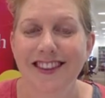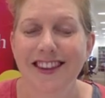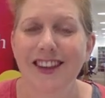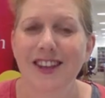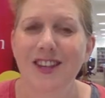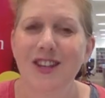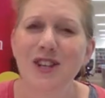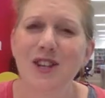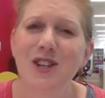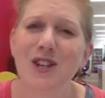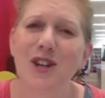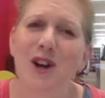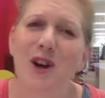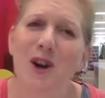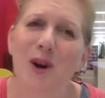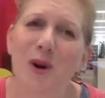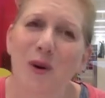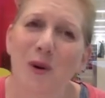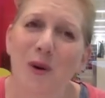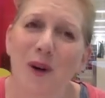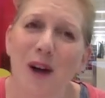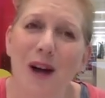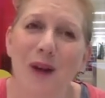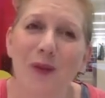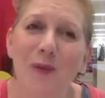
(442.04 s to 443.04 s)

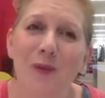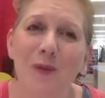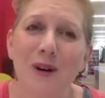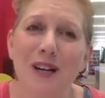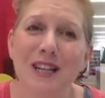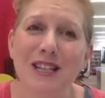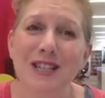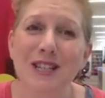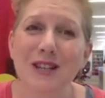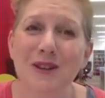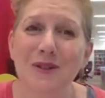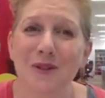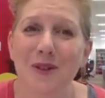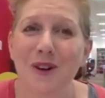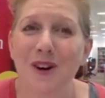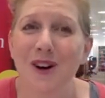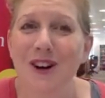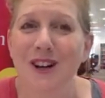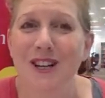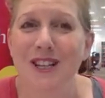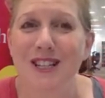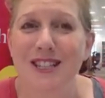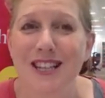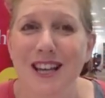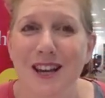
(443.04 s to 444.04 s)
No, I wish it
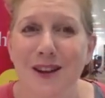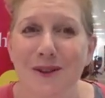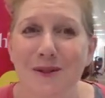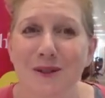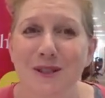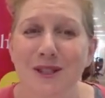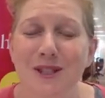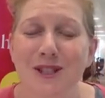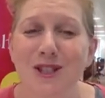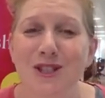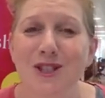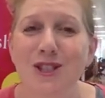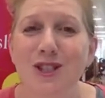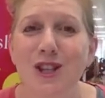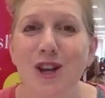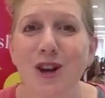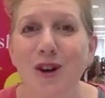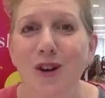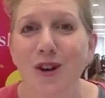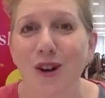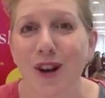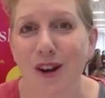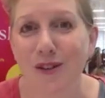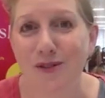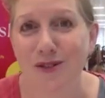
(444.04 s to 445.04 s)
was. I would so
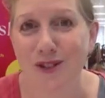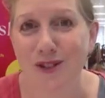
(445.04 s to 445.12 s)
love to